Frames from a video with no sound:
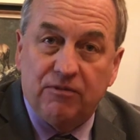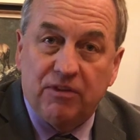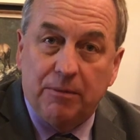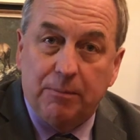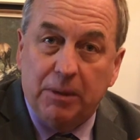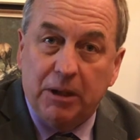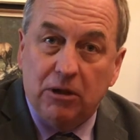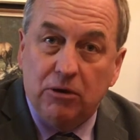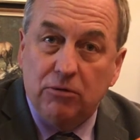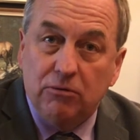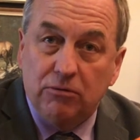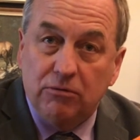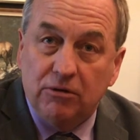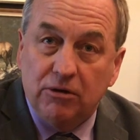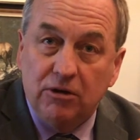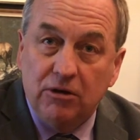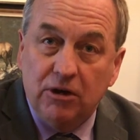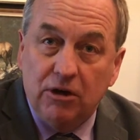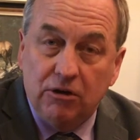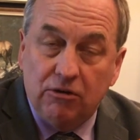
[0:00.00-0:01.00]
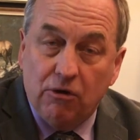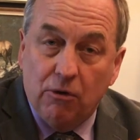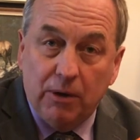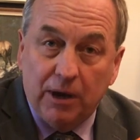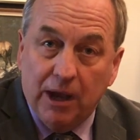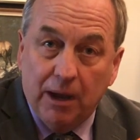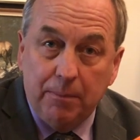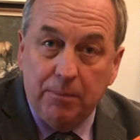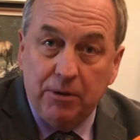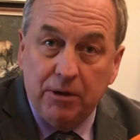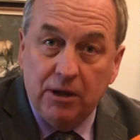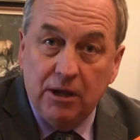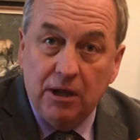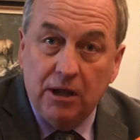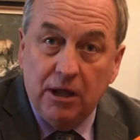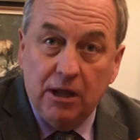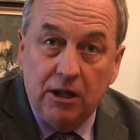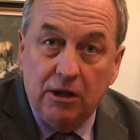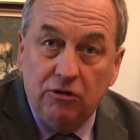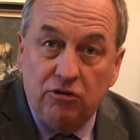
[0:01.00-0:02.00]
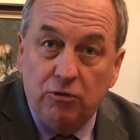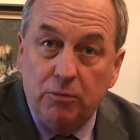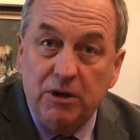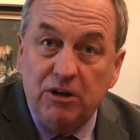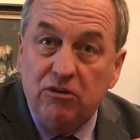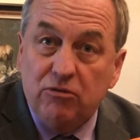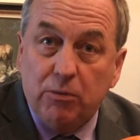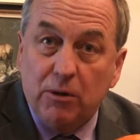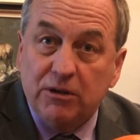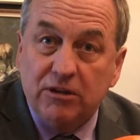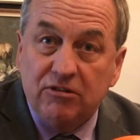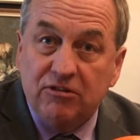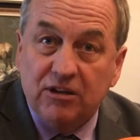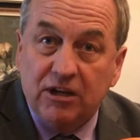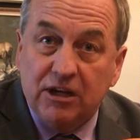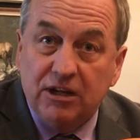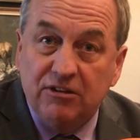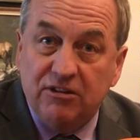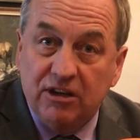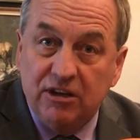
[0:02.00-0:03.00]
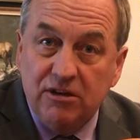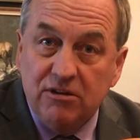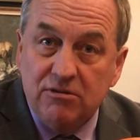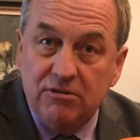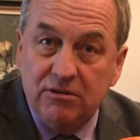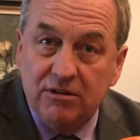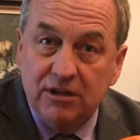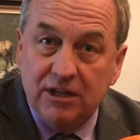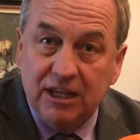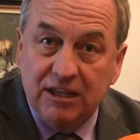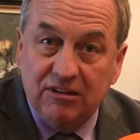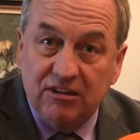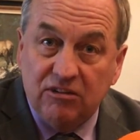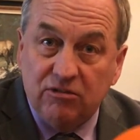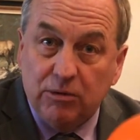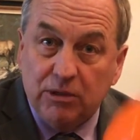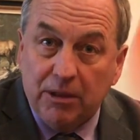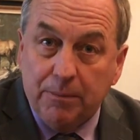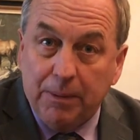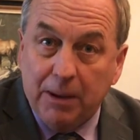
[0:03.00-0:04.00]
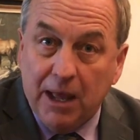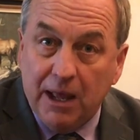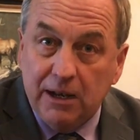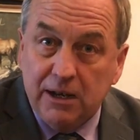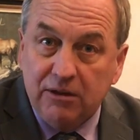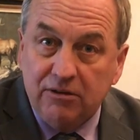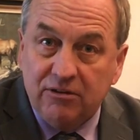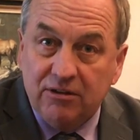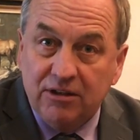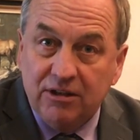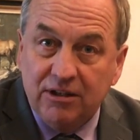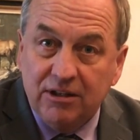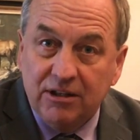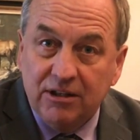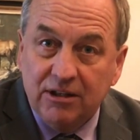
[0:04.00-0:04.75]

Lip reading: of the balloon growing up. Do we just want this to continue? Is this what the plan is?